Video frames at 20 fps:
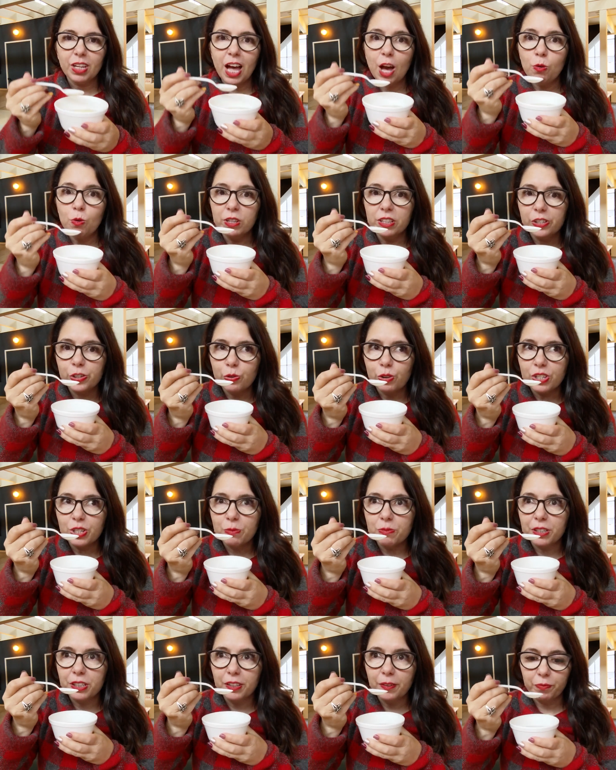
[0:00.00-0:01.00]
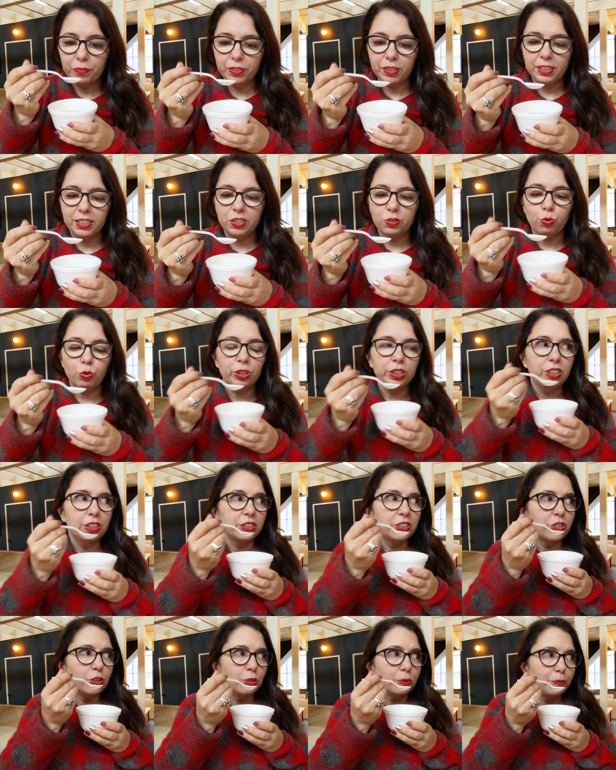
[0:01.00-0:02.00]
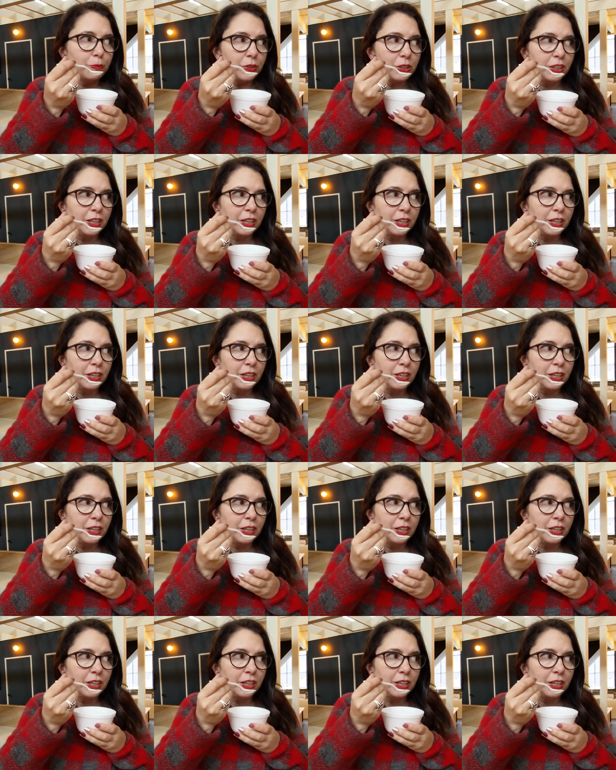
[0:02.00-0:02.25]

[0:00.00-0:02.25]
I want this recipe. It's really good soup.